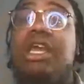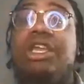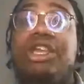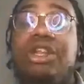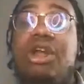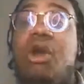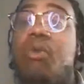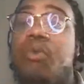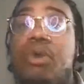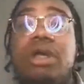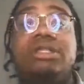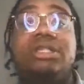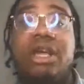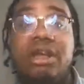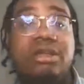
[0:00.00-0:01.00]
you know,
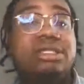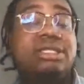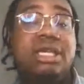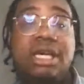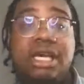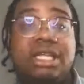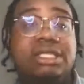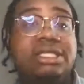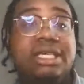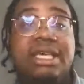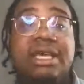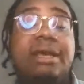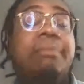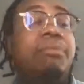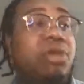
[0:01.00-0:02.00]
wants her son
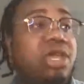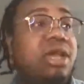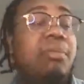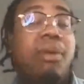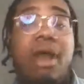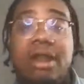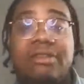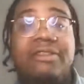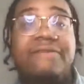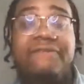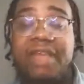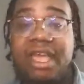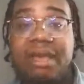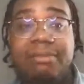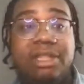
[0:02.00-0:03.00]
to be a part of the
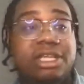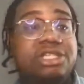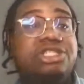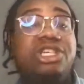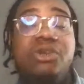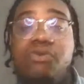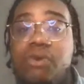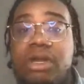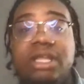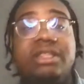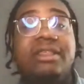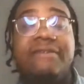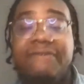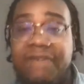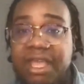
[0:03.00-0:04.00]
family. She wanted
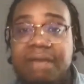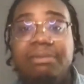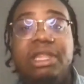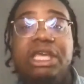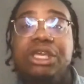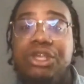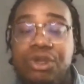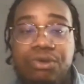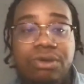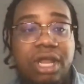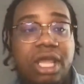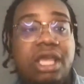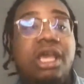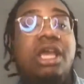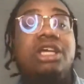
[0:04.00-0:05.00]
the family
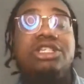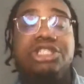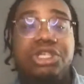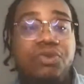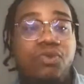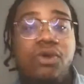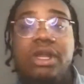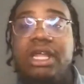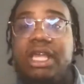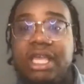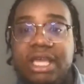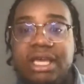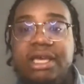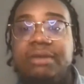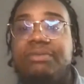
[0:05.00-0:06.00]
unit. She wanted
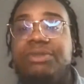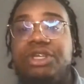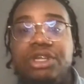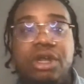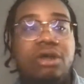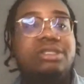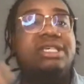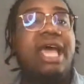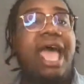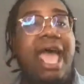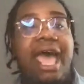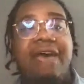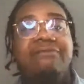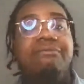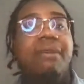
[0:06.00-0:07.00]
him, you know, to
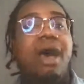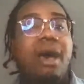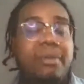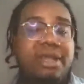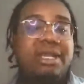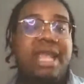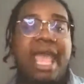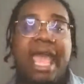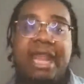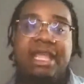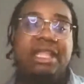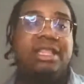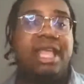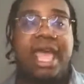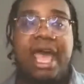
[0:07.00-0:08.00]
have mom and dad
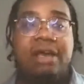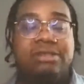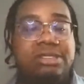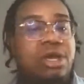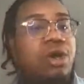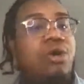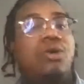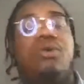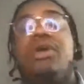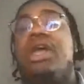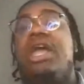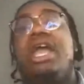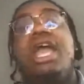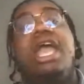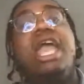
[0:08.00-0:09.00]
in the household.
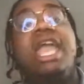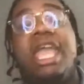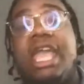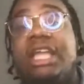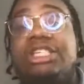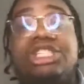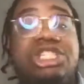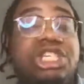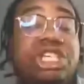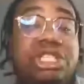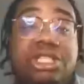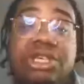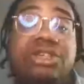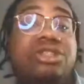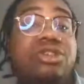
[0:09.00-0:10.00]
And she
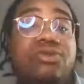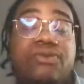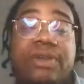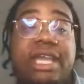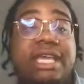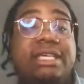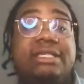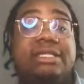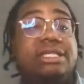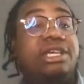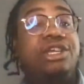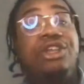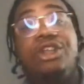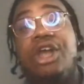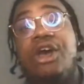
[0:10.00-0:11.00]
took the risk,
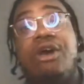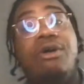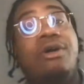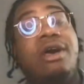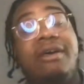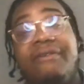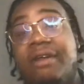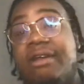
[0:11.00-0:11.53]
you know, of